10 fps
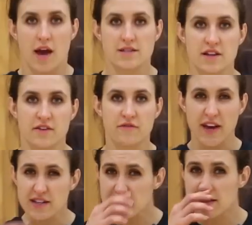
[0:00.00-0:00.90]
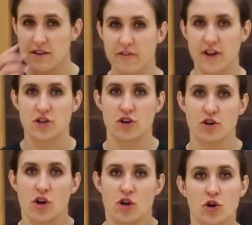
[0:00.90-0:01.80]
As an advanced defender,
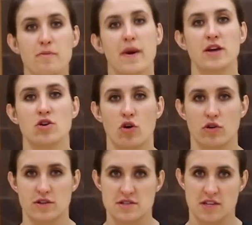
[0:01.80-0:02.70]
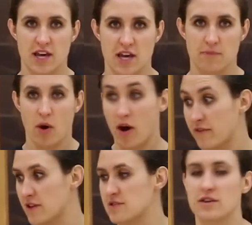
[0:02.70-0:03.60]
your main goal is to keep,
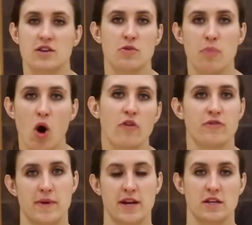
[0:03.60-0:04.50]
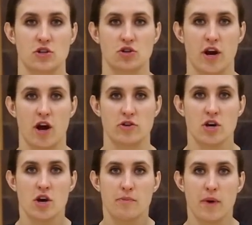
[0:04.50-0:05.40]
obviously, the ball from hitting the ground.
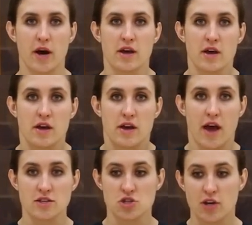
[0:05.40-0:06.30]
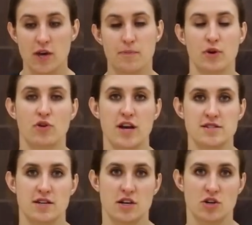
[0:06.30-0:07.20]
But as you keep
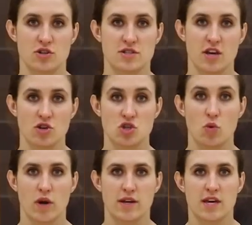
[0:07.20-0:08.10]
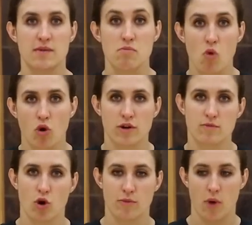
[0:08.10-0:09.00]
progressing in your skills, you want to keep more and
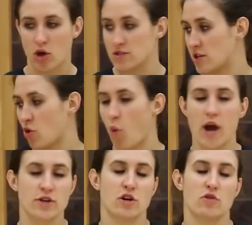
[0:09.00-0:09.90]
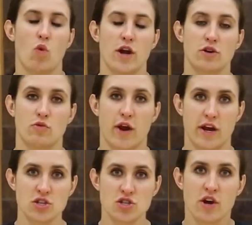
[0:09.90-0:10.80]
more balls in a wider and wider
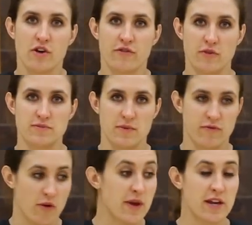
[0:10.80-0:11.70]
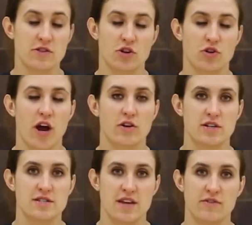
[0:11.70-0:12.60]
range from hitting the ground
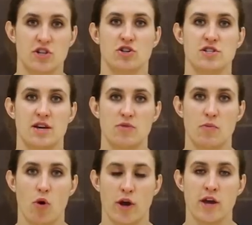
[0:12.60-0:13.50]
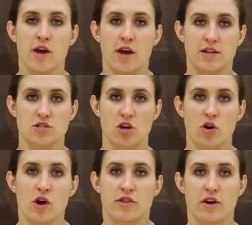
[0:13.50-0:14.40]
and saving your team the point. And so
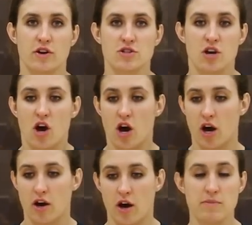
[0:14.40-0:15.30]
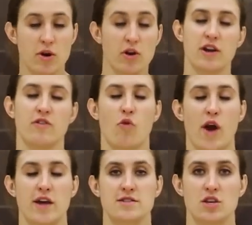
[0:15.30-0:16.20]
there's a myriad of
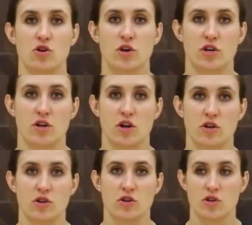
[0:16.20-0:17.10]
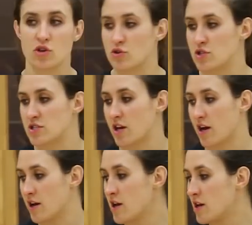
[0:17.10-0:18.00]
ways that you can use
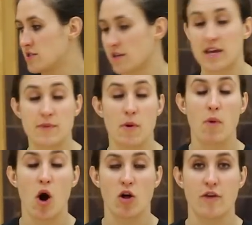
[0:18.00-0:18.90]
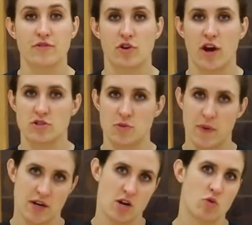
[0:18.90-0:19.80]
to keep a ball off the ground
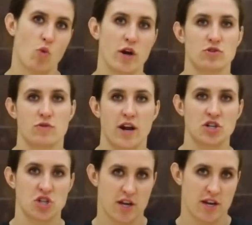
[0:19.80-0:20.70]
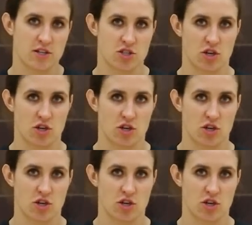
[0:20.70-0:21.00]
depending on what direction it hits